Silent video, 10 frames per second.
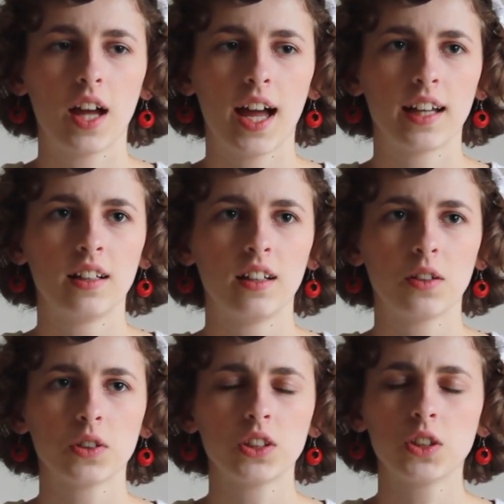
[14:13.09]
had,
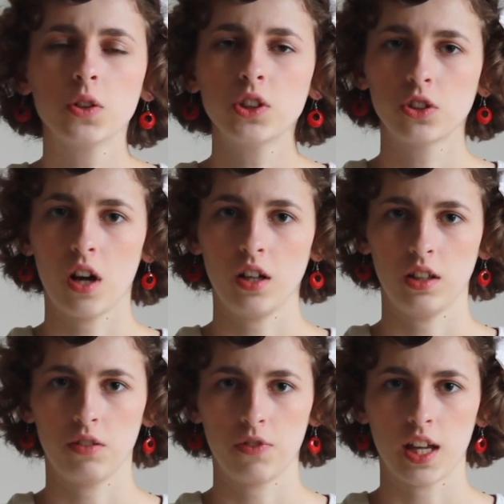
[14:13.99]
they were so strong in
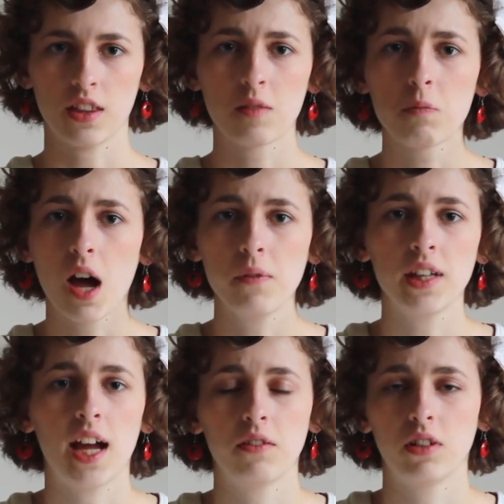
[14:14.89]
their faith and mom
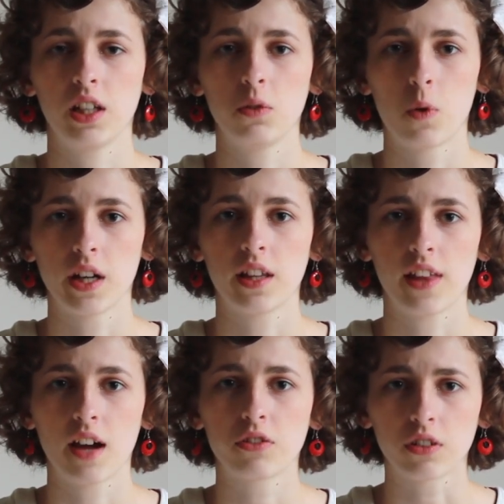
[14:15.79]
and dad really wanted
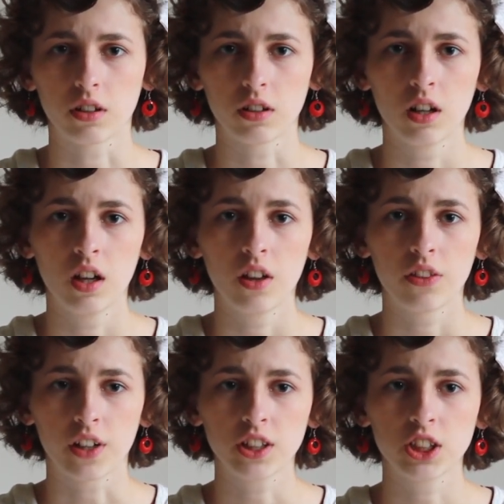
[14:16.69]
that for
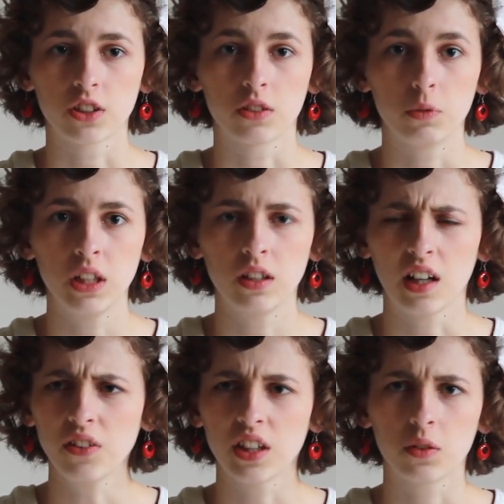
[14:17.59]
their children. We,
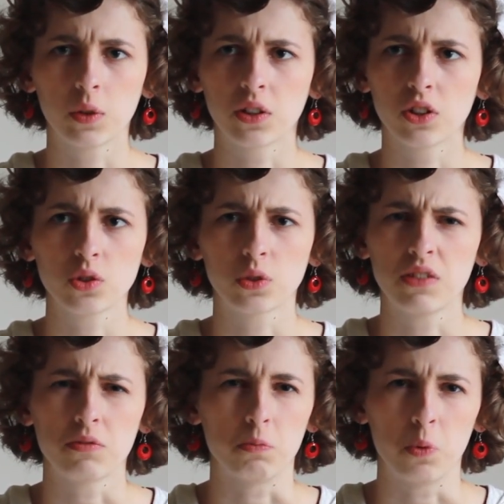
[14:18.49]
I don't think we girls were
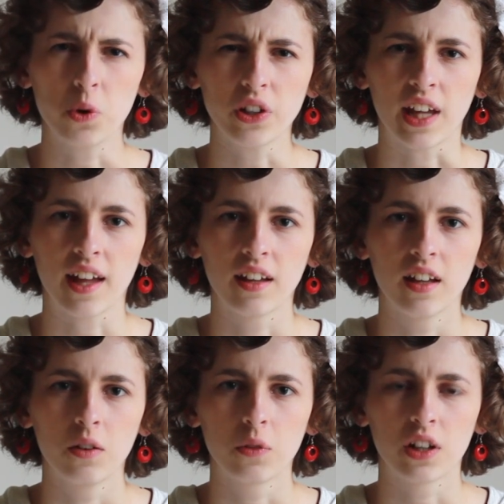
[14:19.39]
even born yet
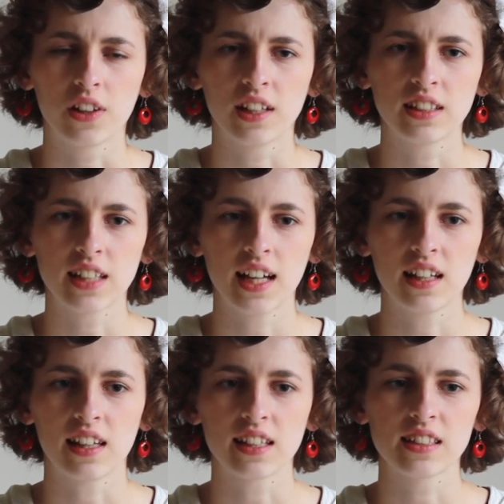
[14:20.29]
when they
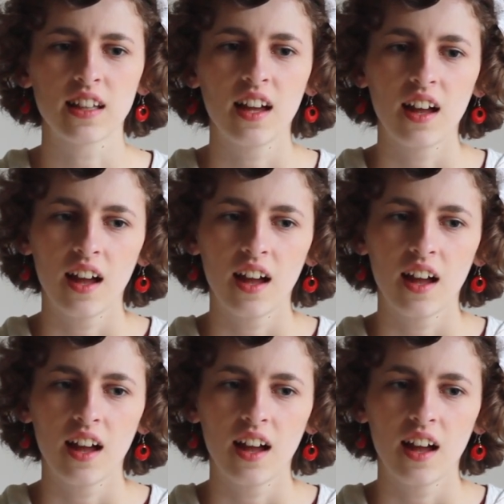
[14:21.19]
decided this.